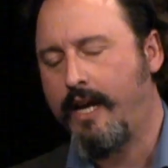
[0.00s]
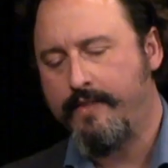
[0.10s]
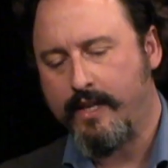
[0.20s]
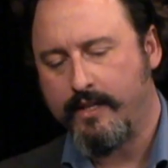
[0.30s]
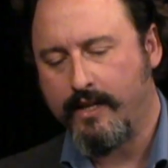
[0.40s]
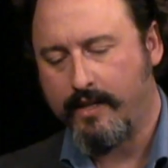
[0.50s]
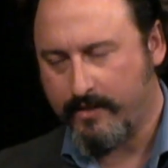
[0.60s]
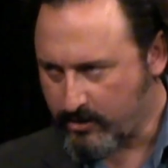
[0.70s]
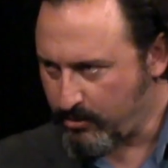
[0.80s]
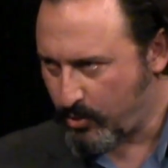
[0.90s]
And then
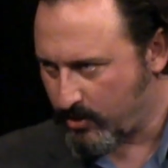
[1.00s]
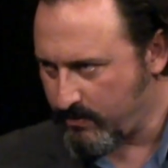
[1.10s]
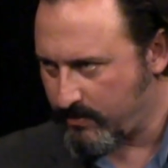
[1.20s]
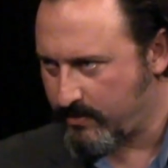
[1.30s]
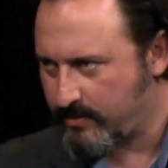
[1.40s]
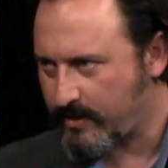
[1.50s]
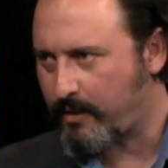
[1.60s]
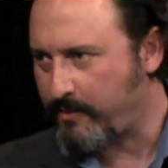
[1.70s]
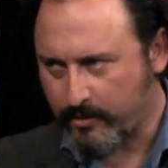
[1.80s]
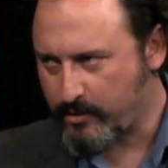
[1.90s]
the school board,
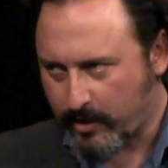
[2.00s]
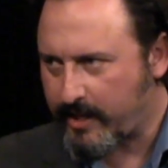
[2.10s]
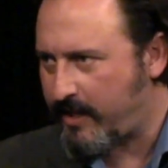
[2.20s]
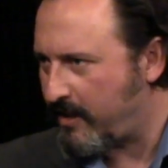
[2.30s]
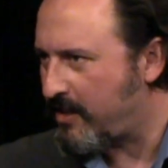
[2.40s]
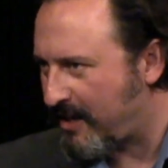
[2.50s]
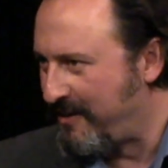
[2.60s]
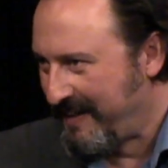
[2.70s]
right? We're truncating a lot of